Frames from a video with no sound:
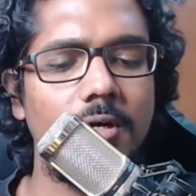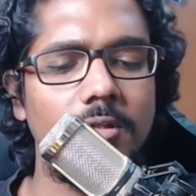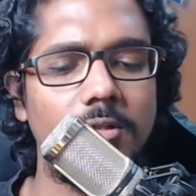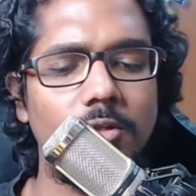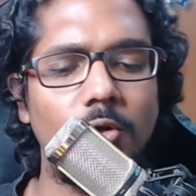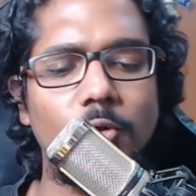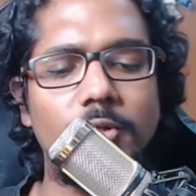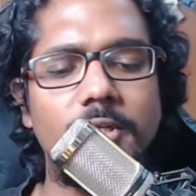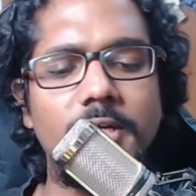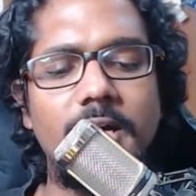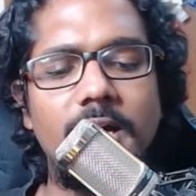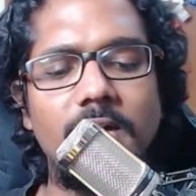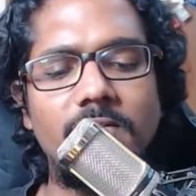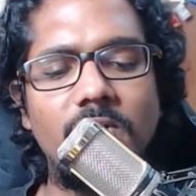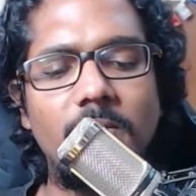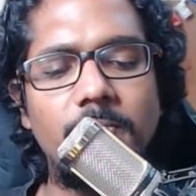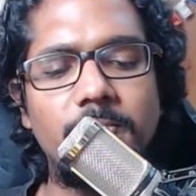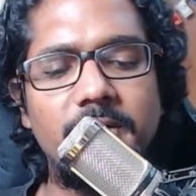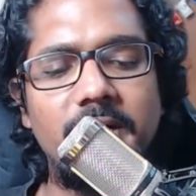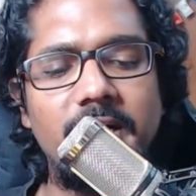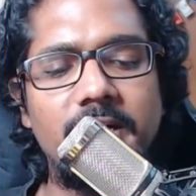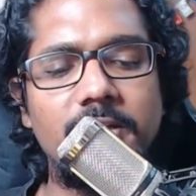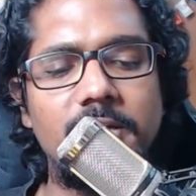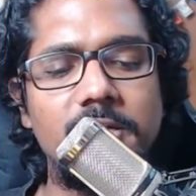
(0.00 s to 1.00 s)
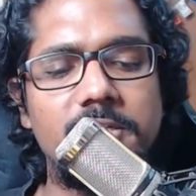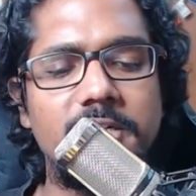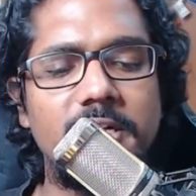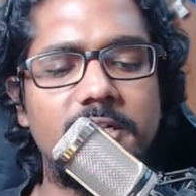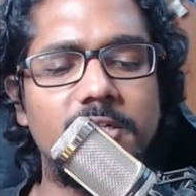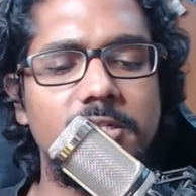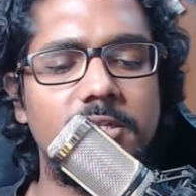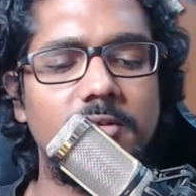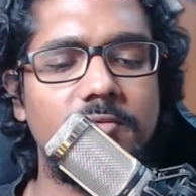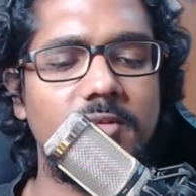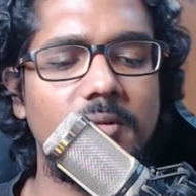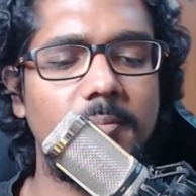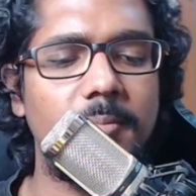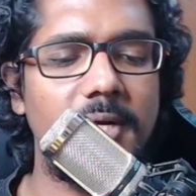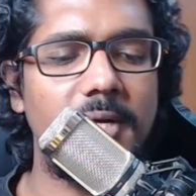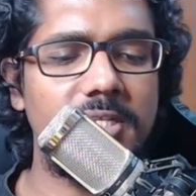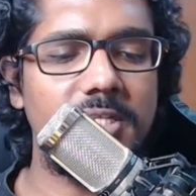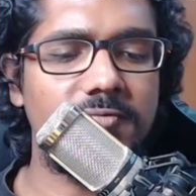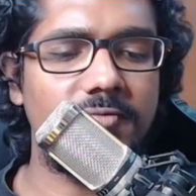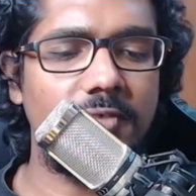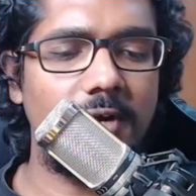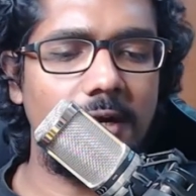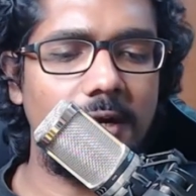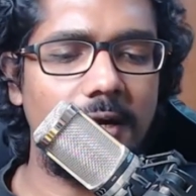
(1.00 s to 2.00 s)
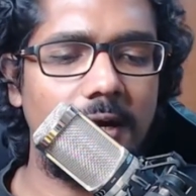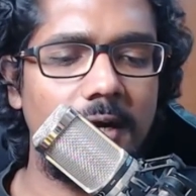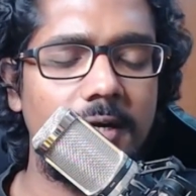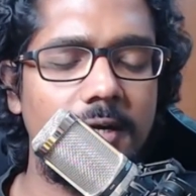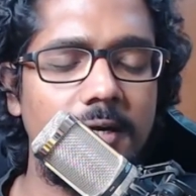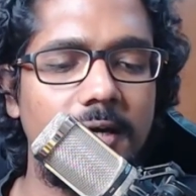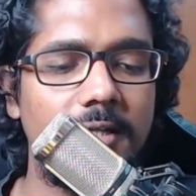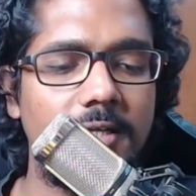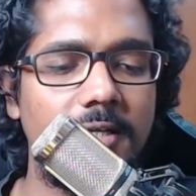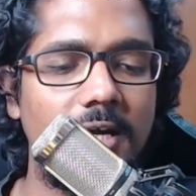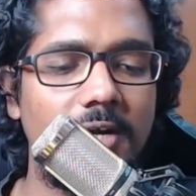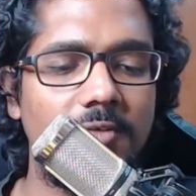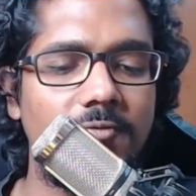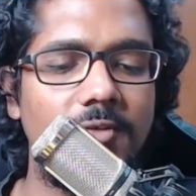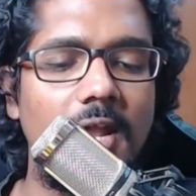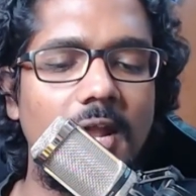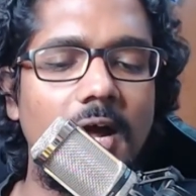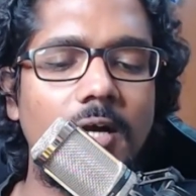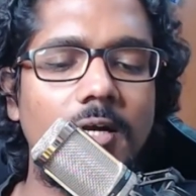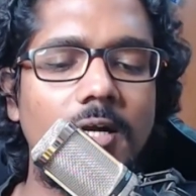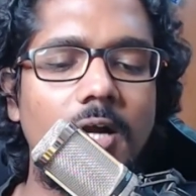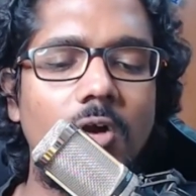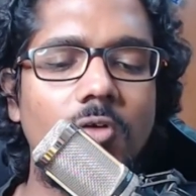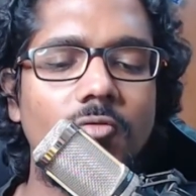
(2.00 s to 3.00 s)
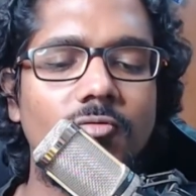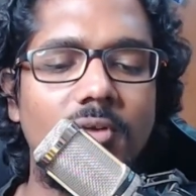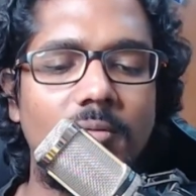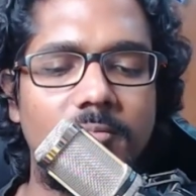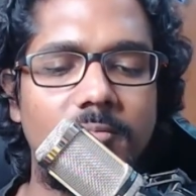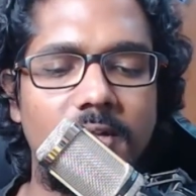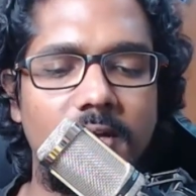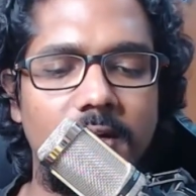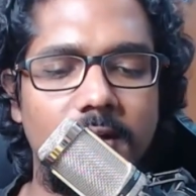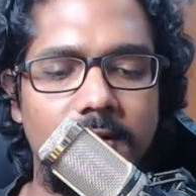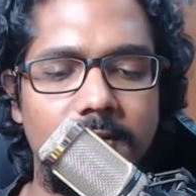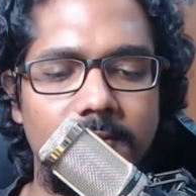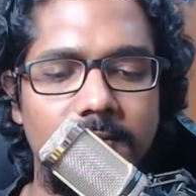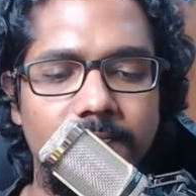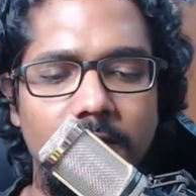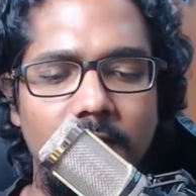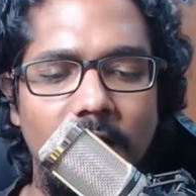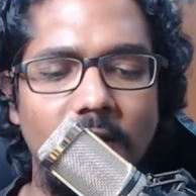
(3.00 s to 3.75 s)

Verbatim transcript: Though they have obtained the status of the best Varna, they are flung down from there.